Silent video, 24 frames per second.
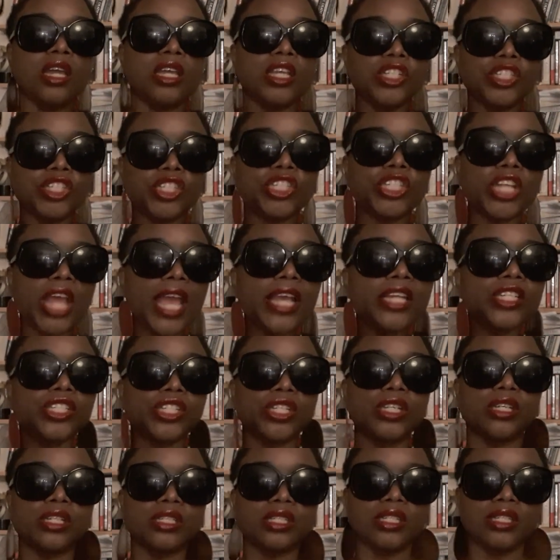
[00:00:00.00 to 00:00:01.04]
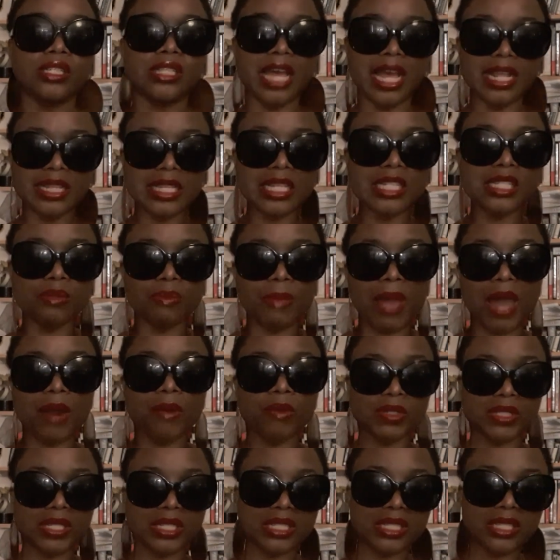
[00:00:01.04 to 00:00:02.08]
conjectured that this
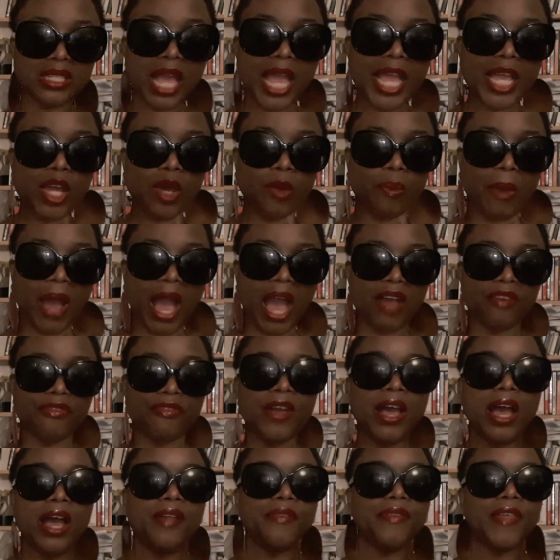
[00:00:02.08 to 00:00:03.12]
man was a psychopath.